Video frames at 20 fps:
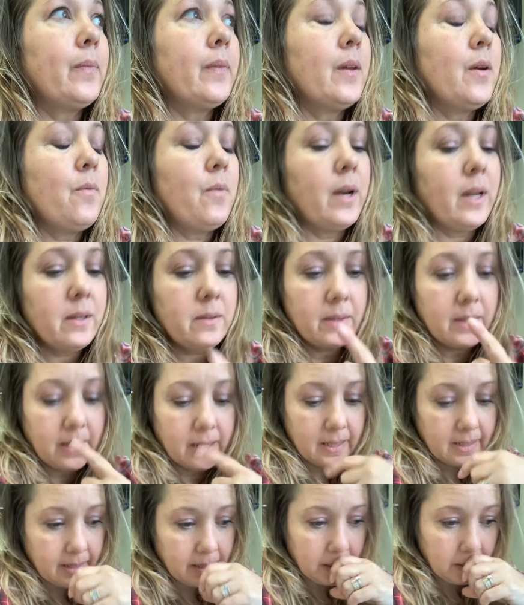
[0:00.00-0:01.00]
what else was I
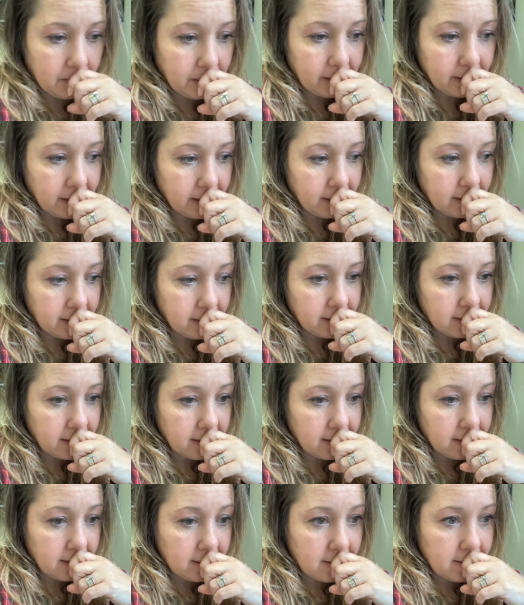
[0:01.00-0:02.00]
going to tell you about this?
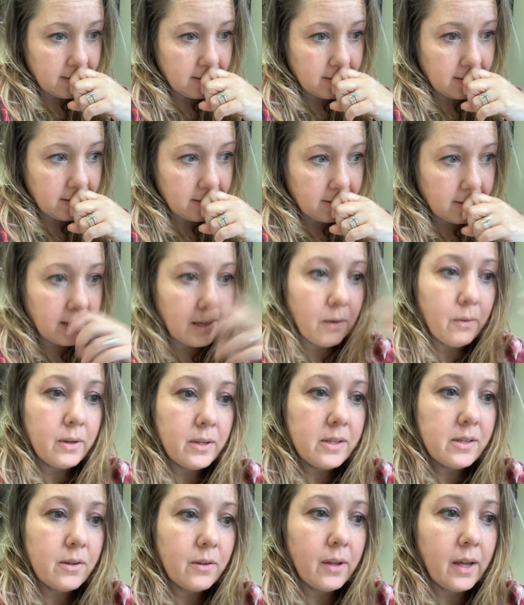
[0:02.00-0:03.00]
Oh,
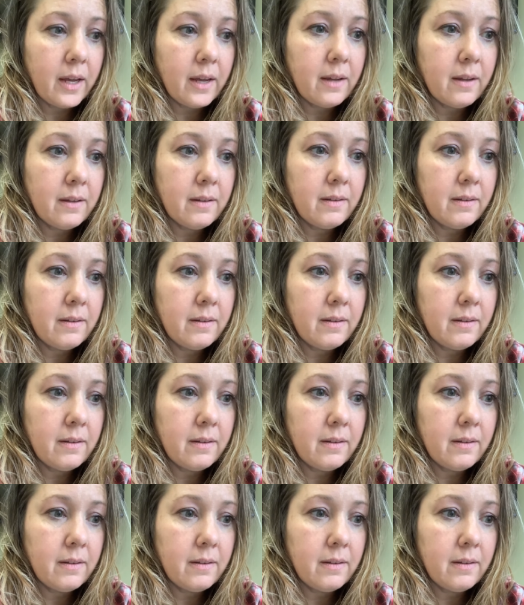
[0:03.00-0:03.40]
and so, like,